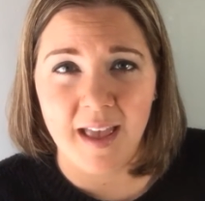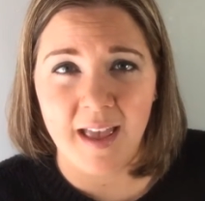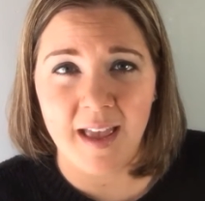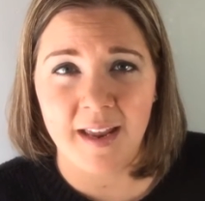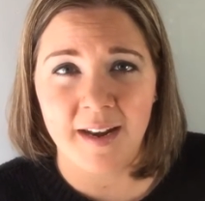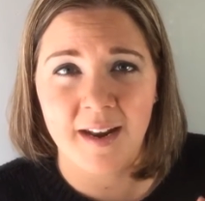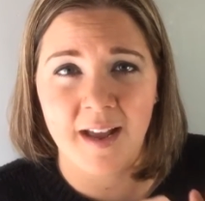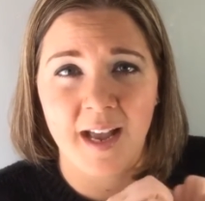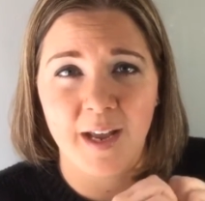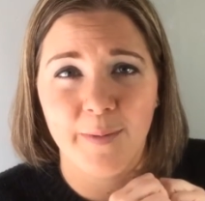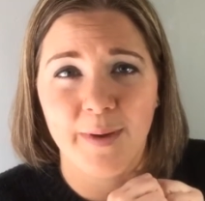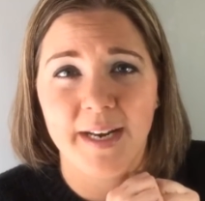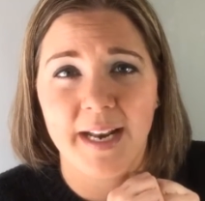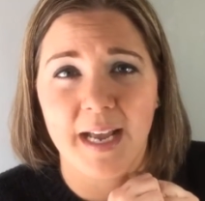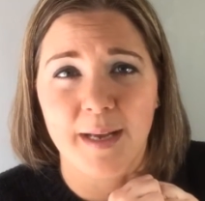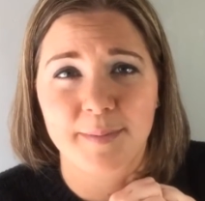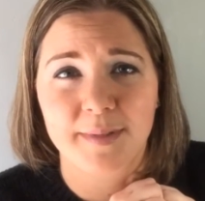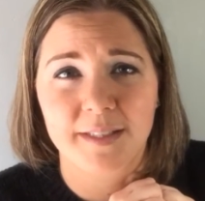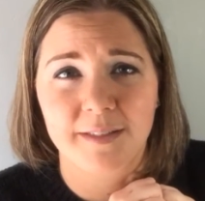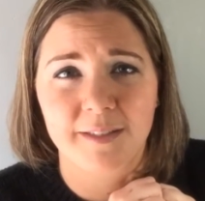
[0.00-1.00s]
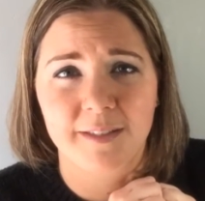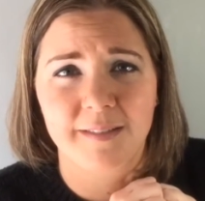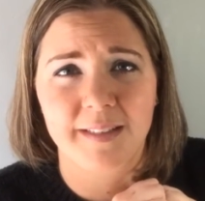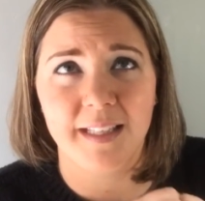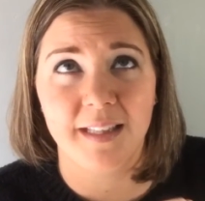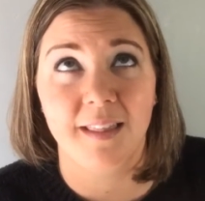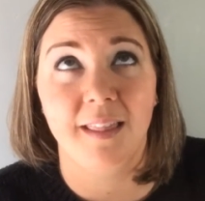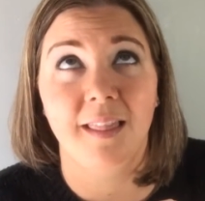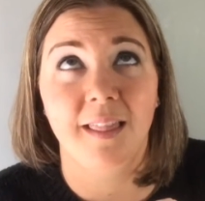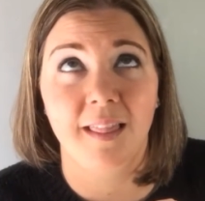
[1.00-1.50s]
And I would
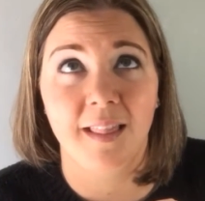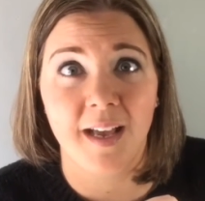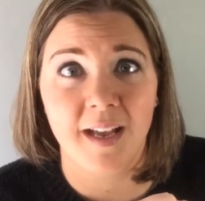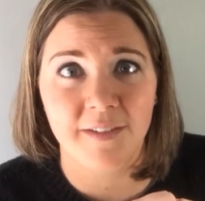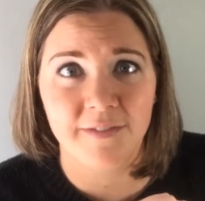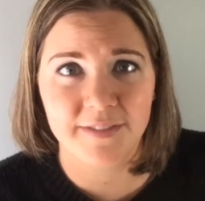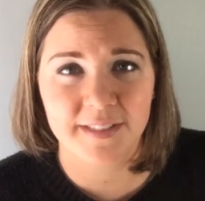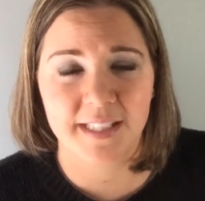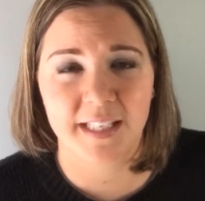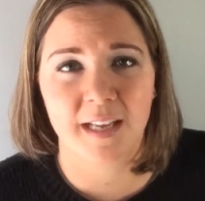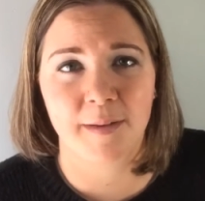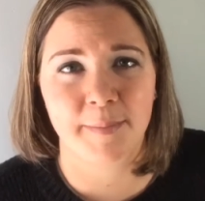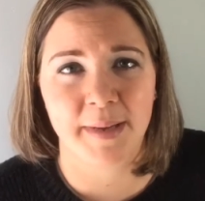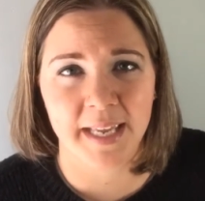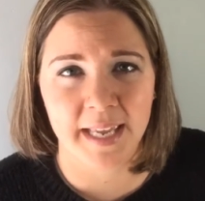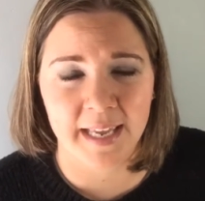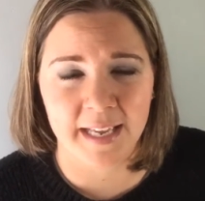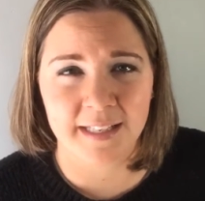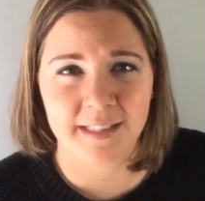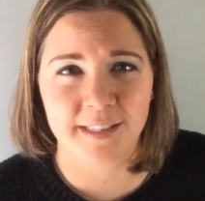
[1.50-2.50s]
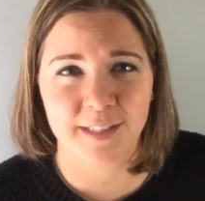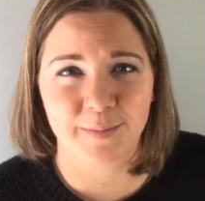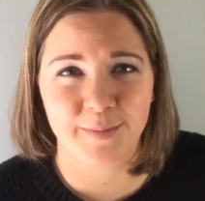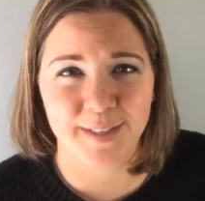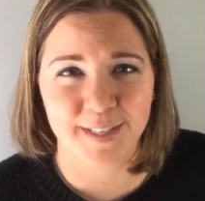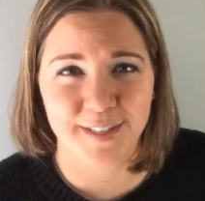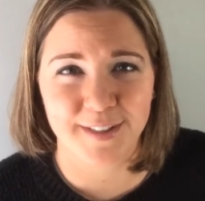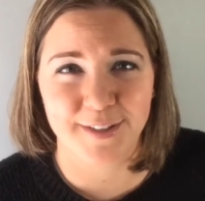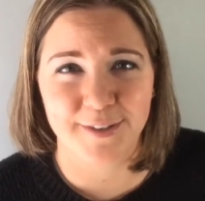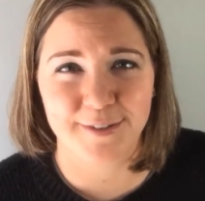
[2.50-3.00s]
absolutely love to get my hands on
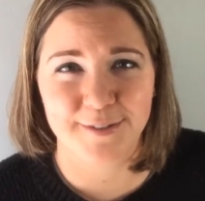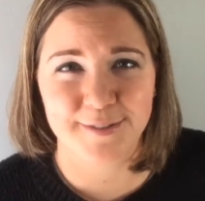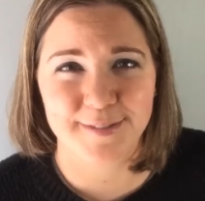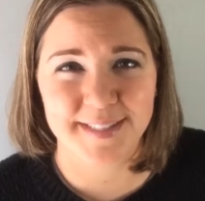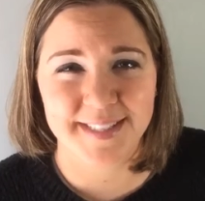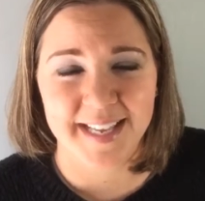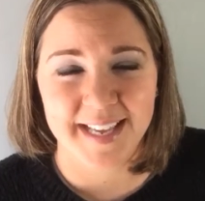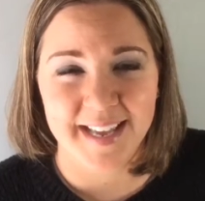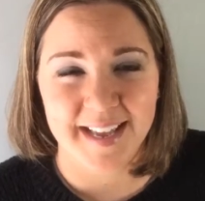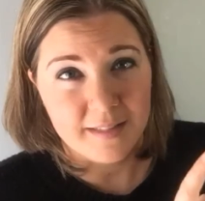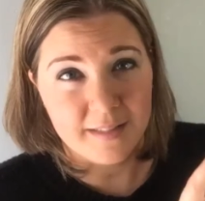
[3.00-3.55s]
one of those.